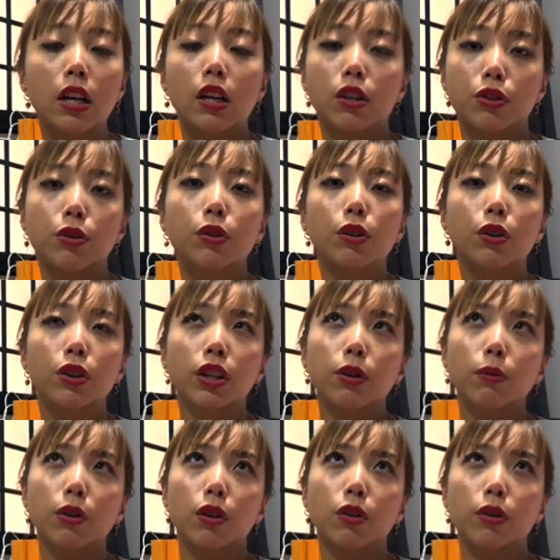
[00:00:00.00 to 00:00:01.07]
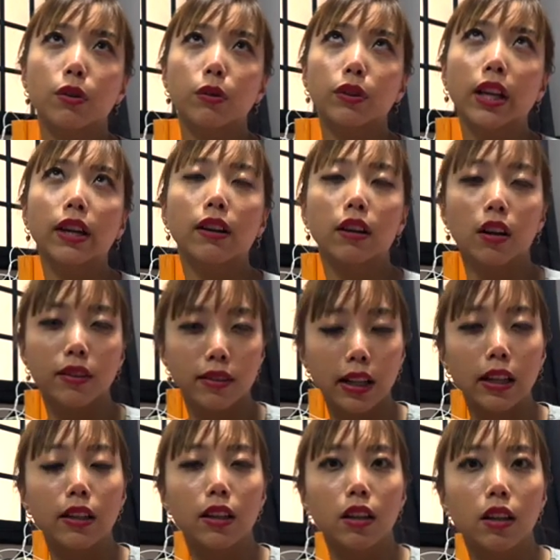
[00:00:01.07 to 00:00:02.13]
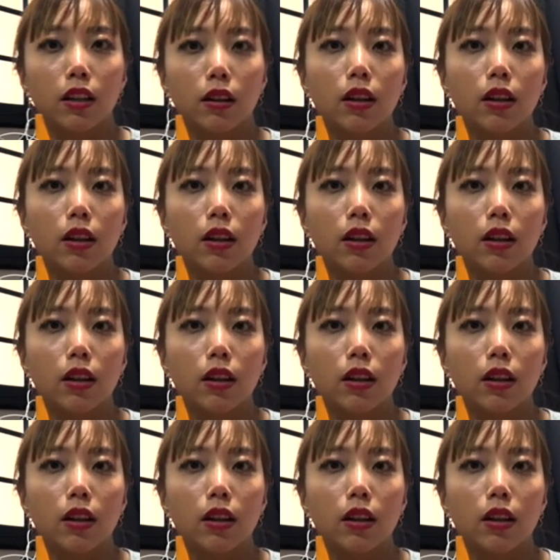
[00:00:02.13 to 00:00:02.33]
So it will take slightly